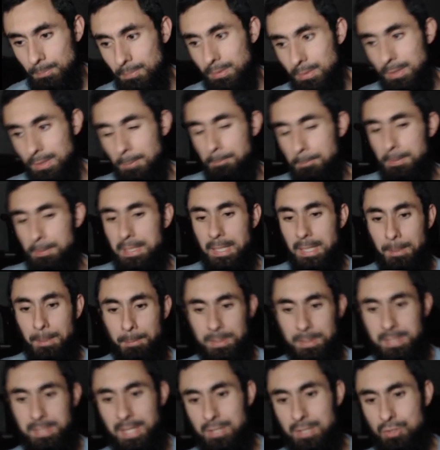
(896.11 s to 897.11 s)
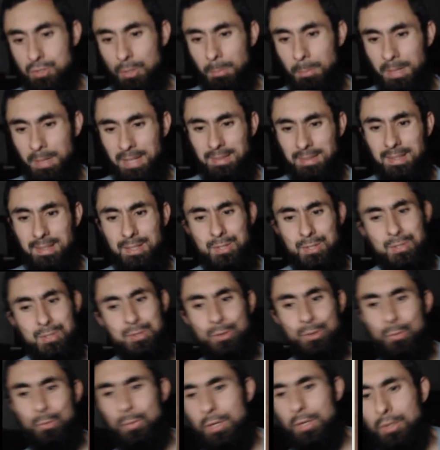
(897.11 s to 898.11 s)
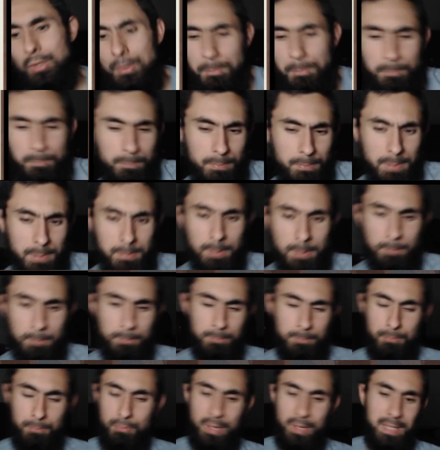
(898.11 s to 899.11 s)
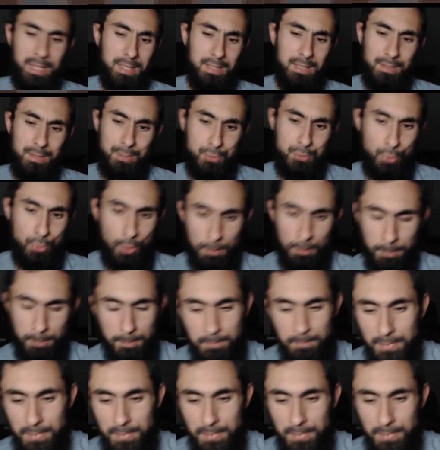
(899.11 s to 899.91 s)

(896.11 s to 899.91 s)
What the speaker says: competing potential, but I think still we could maybe rank in the top,